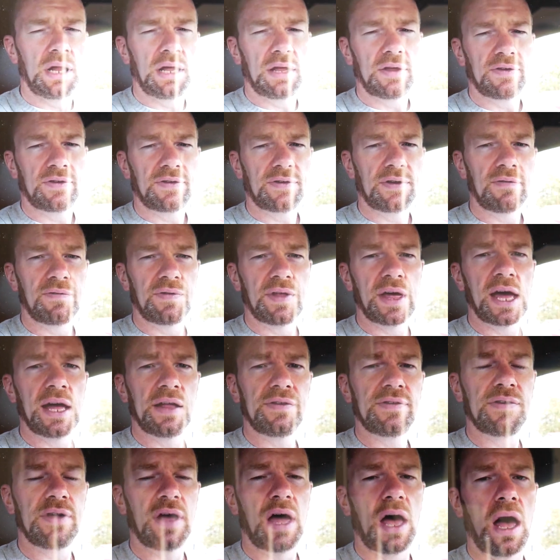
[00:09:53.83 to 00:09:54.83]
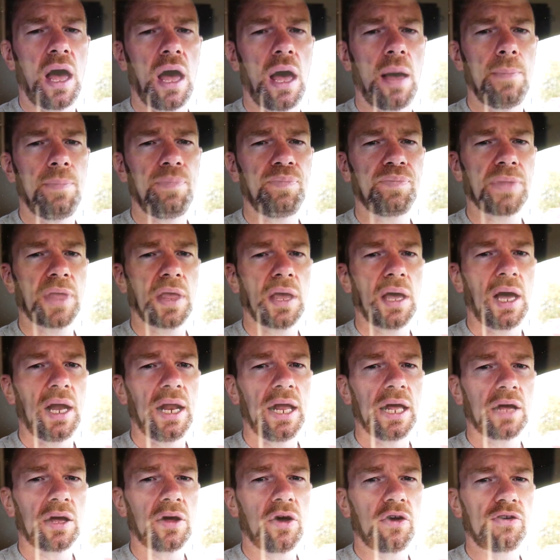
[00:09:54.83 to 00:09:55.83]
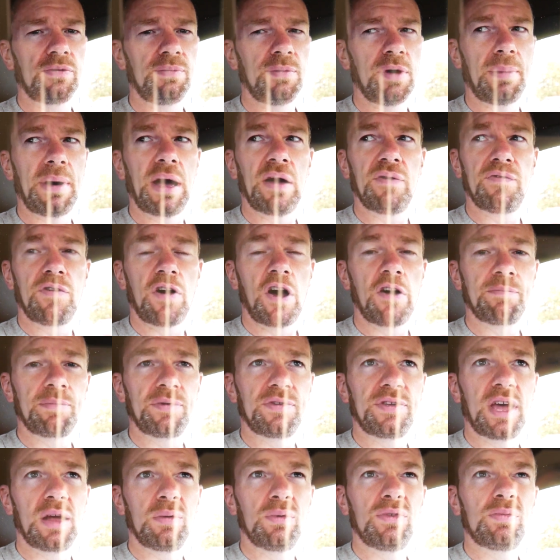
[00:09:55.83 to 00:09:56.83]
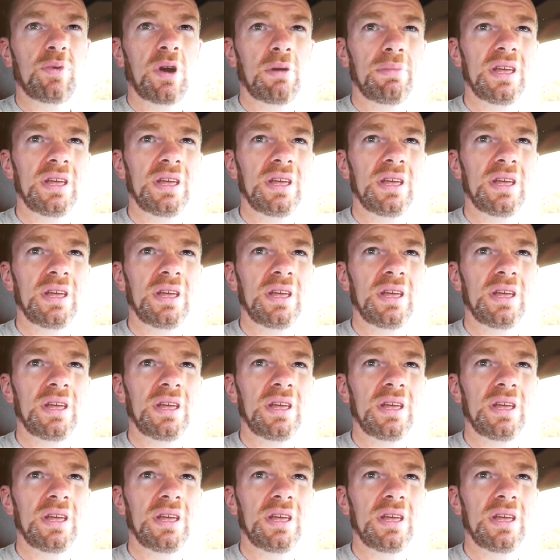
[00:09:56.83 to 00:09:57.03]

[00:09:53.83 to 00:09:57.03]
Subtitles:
minutes of that, and it cost me about 5%.